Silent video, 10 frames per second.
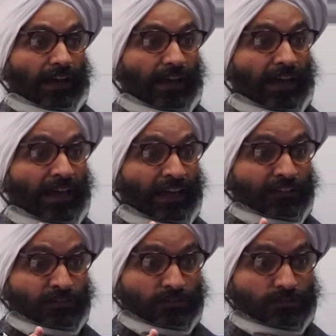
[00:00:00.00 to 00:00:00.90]

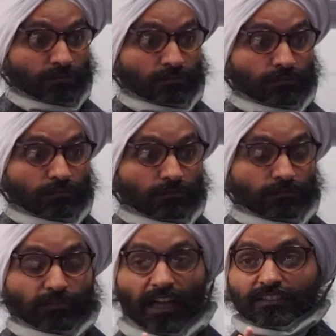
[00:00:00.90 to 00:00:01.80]
and
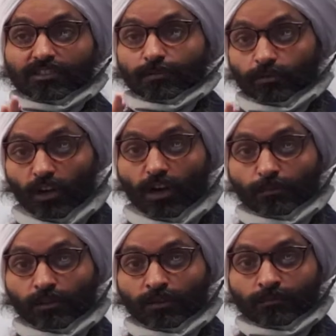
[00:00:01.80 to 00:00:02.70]
that's a
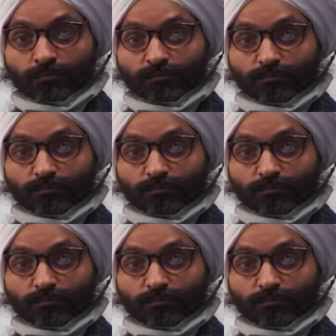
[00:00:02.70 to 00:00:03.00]
problem